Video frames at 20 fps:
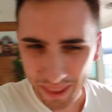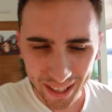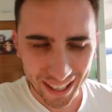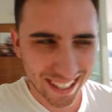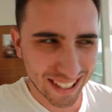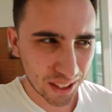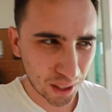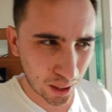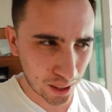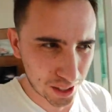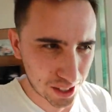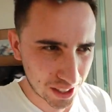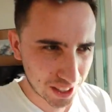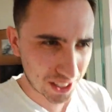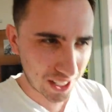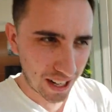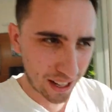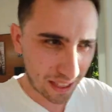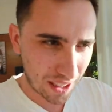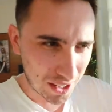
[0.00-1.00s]
It's not
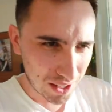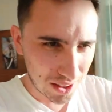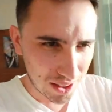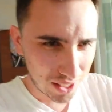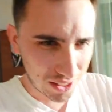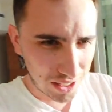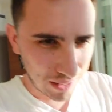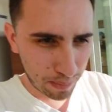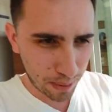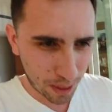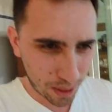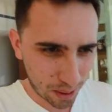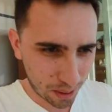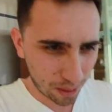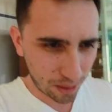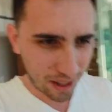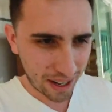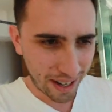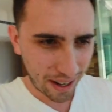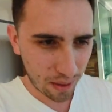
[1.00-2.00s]
just like the, the
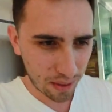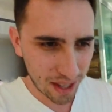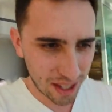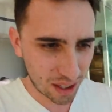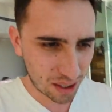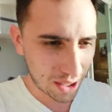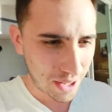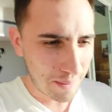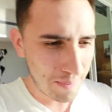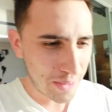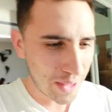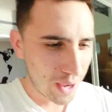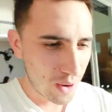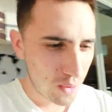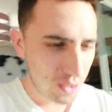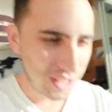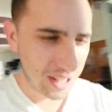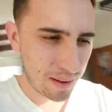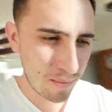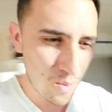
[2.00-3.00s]
typical, like this,
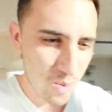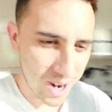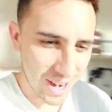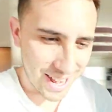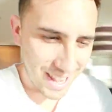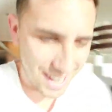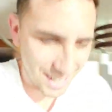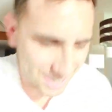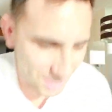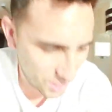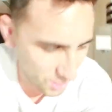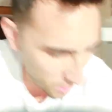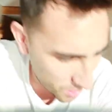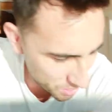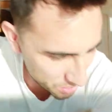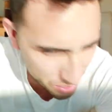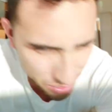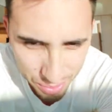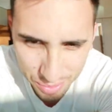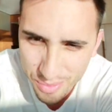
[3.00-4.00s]
someone has
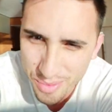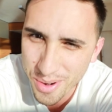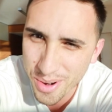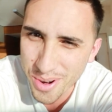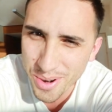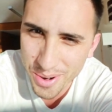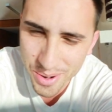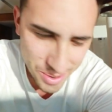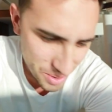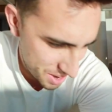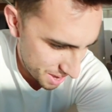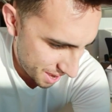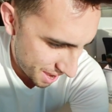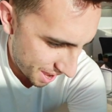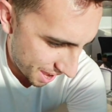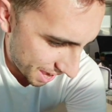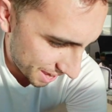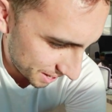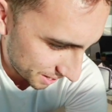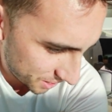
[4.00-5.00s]
gone through
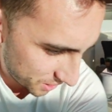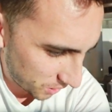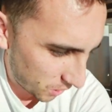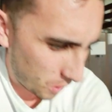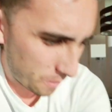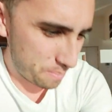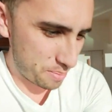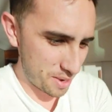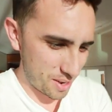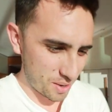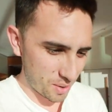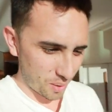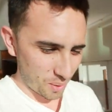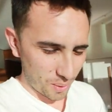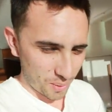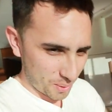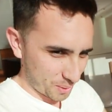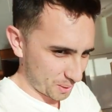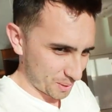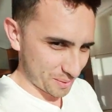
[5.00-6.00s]
and copied
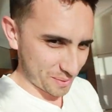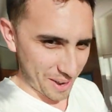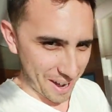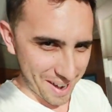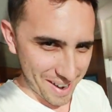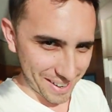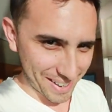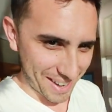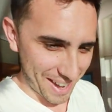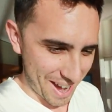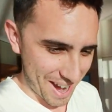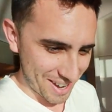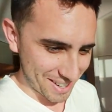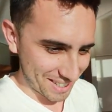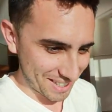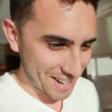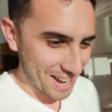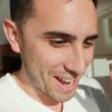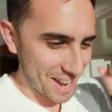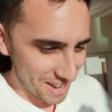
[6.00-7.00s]
all of our
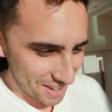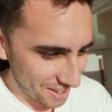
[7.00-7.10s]
accounts.